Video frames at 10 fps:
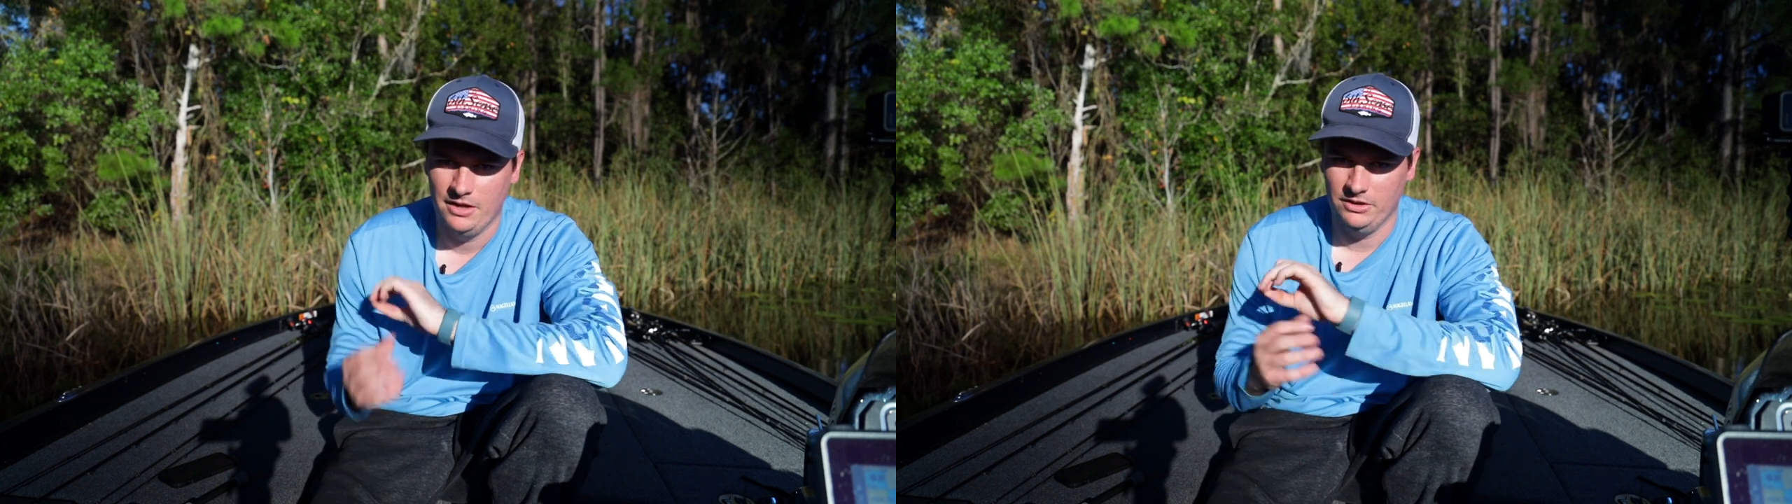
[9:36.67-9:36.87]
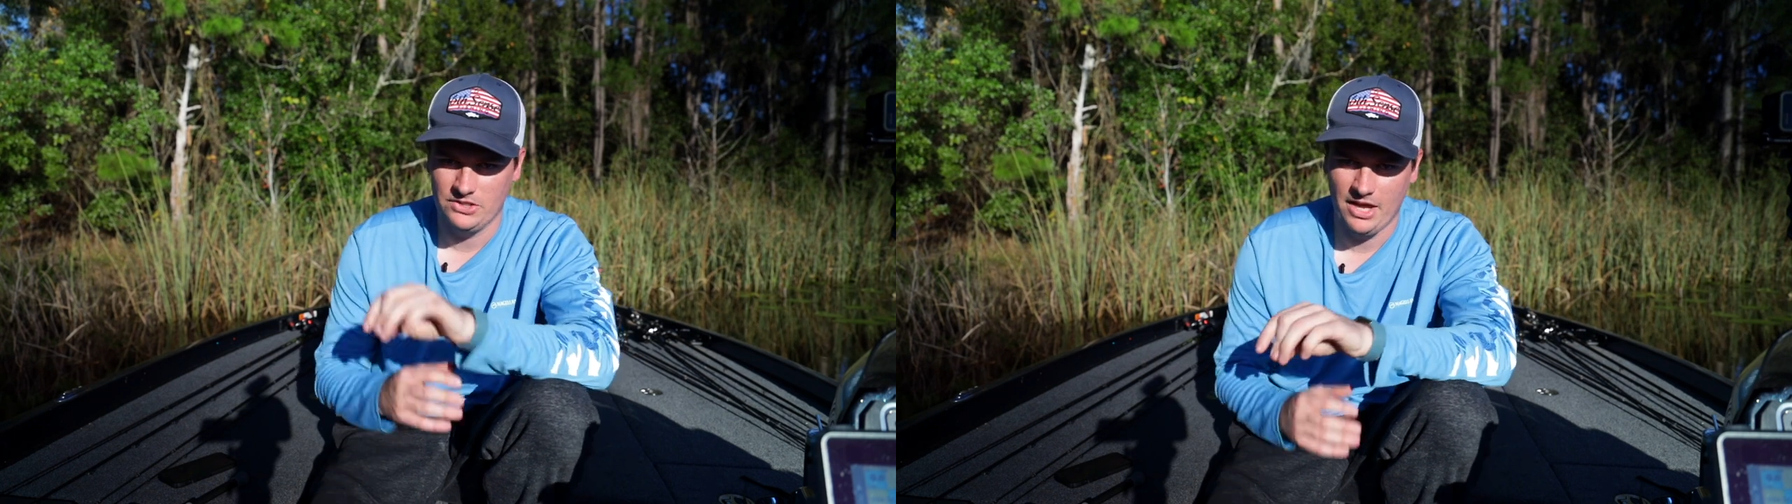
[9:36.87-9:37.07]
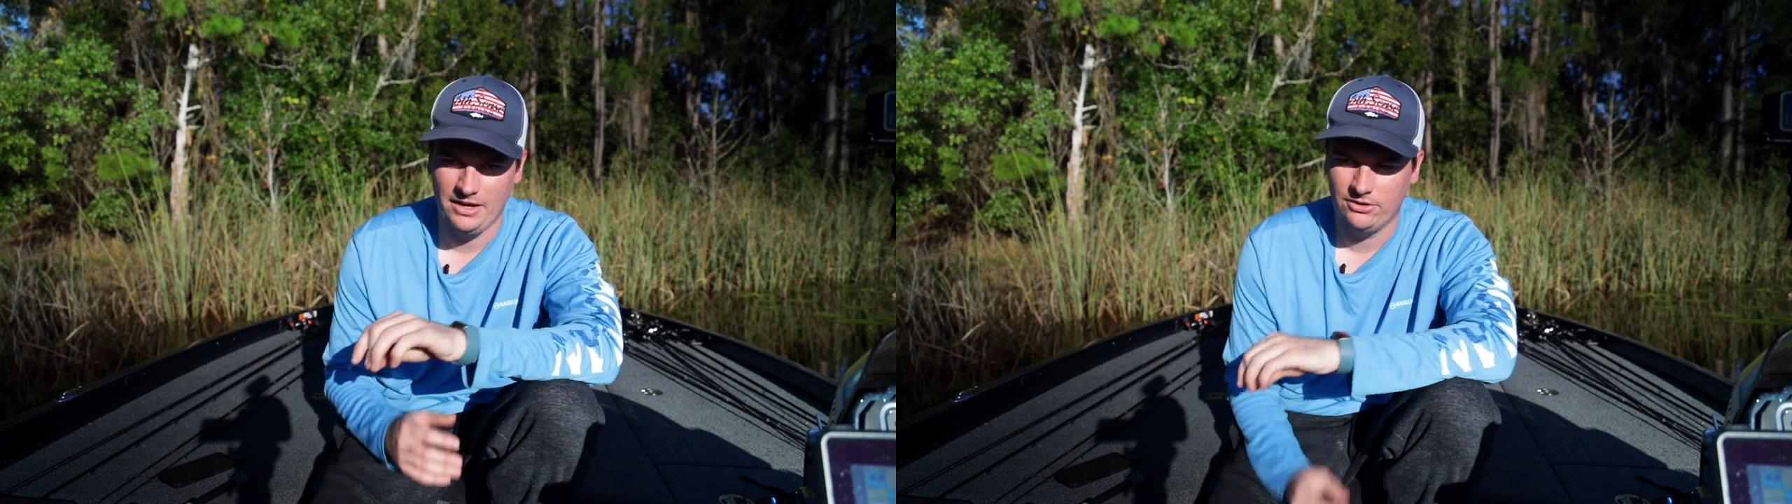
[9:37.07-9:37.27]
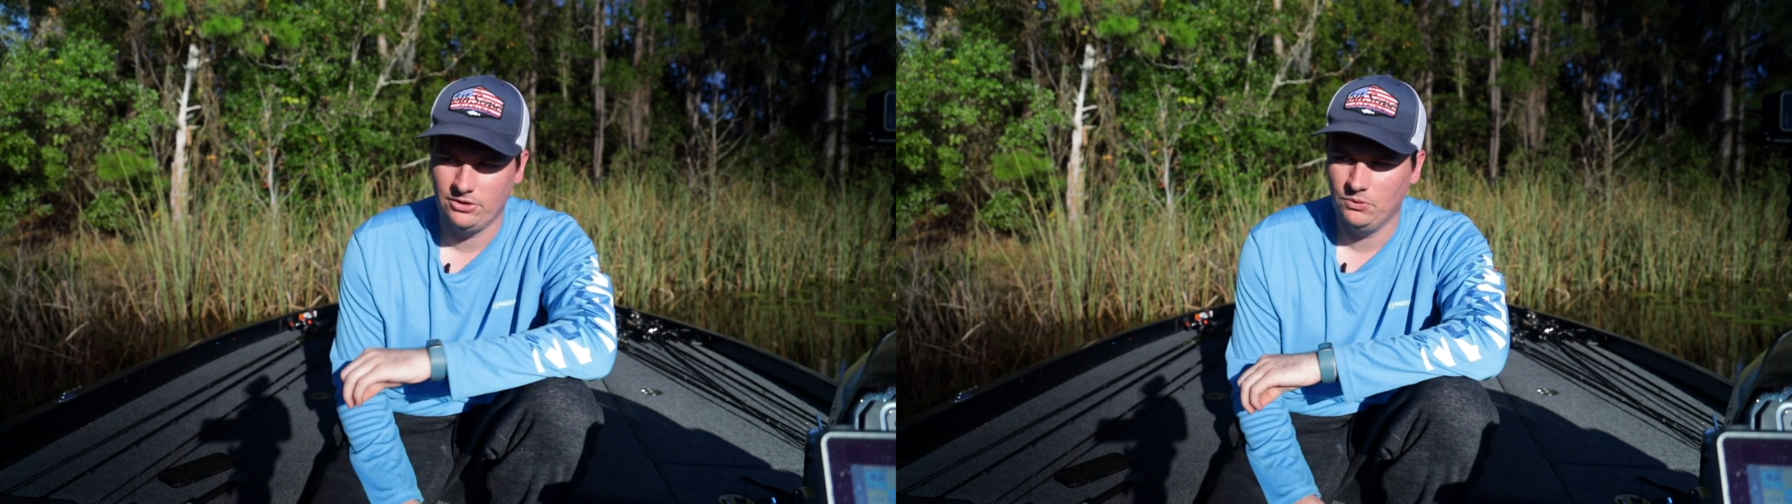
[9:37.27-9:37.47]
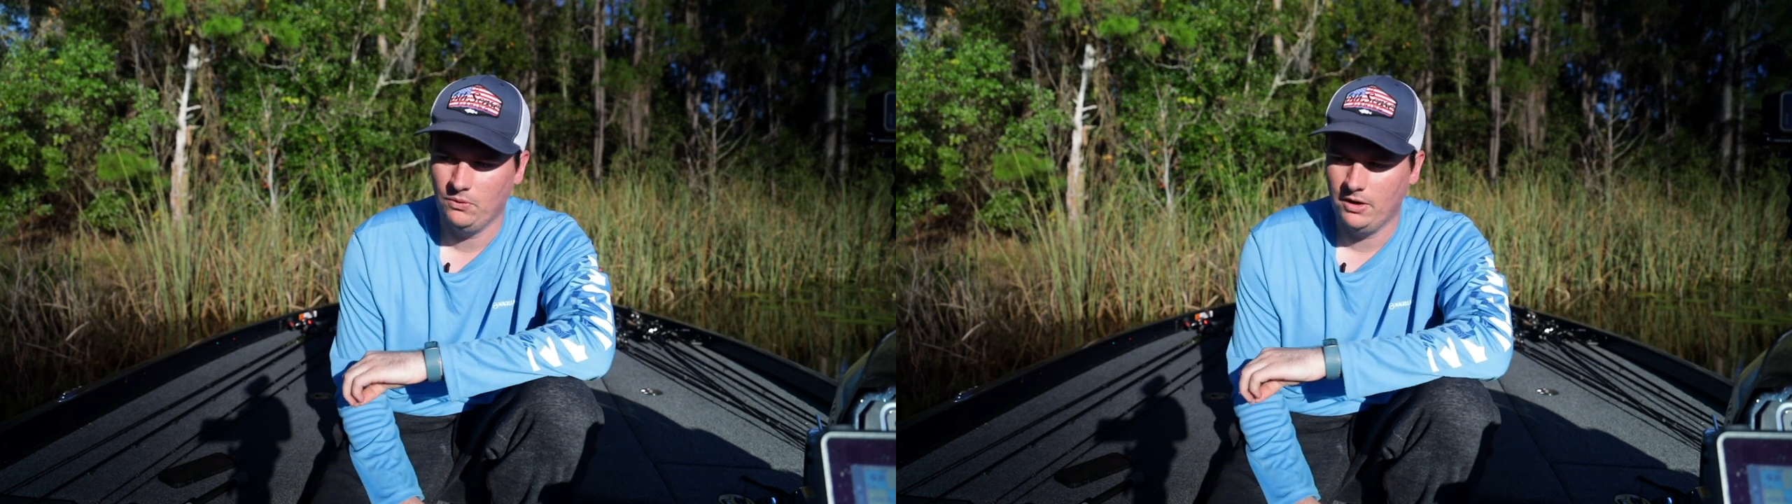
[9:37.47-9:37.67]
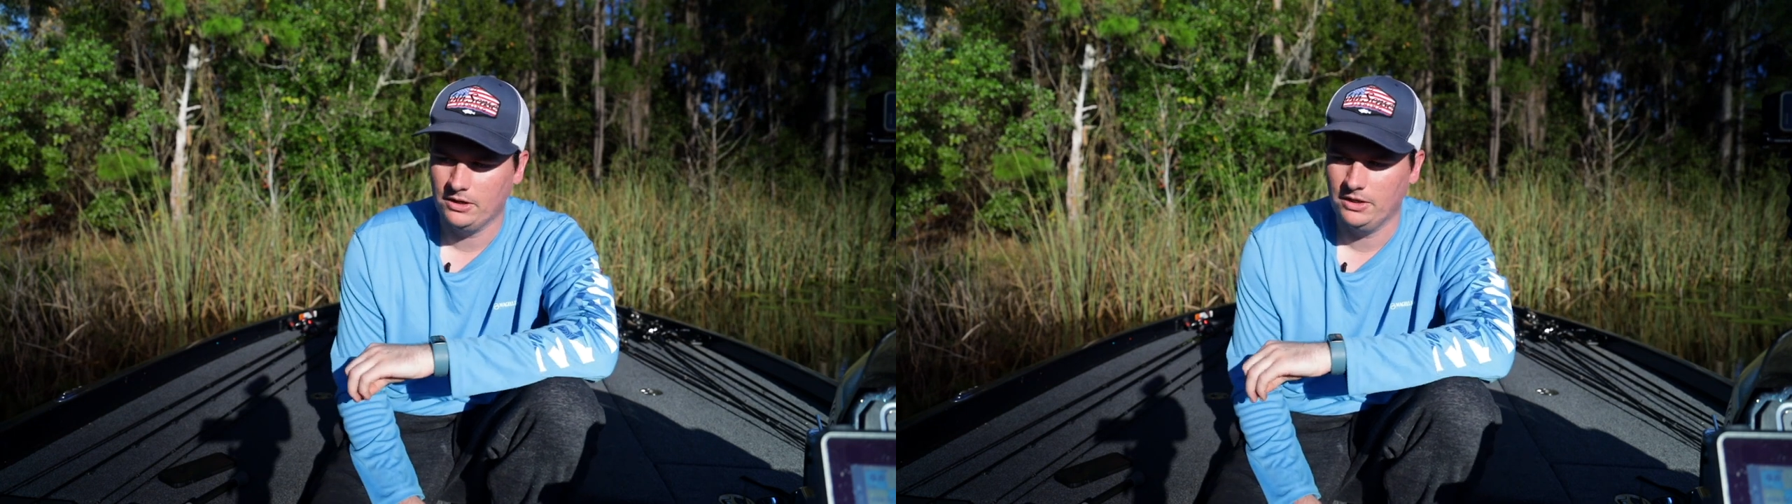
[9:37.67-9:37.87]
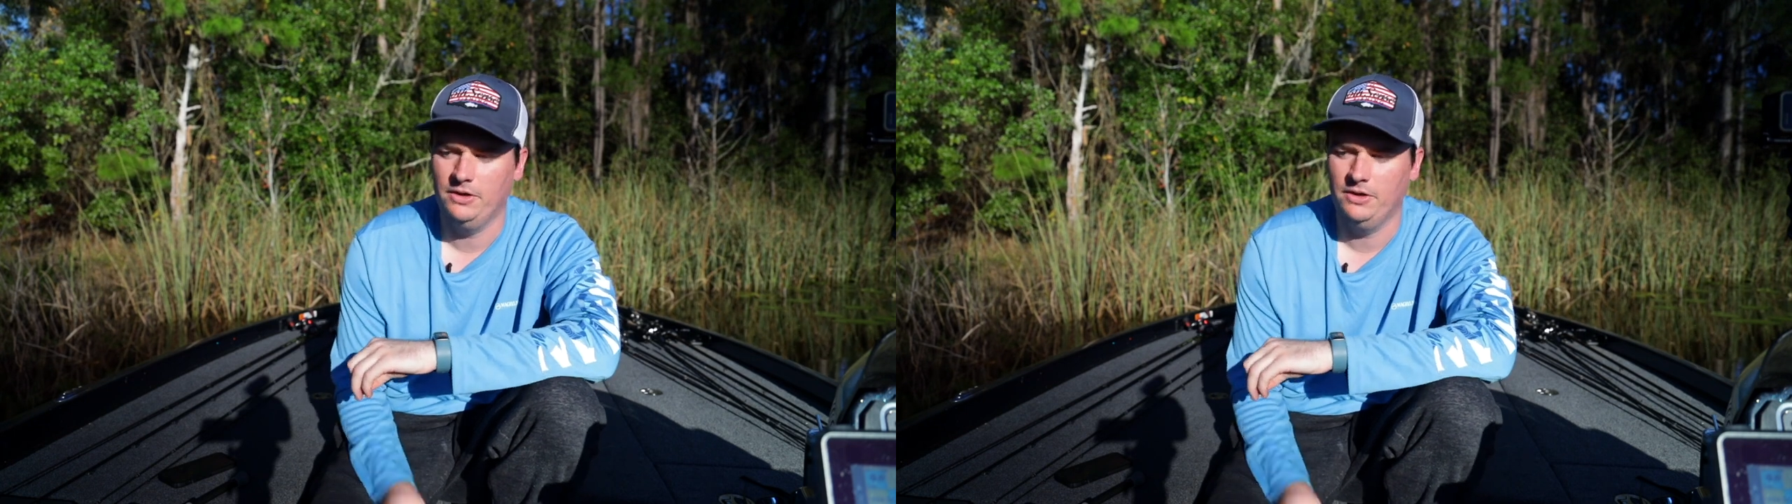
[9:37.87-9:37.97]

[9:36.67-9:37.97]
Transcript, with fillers: Let's head out on the water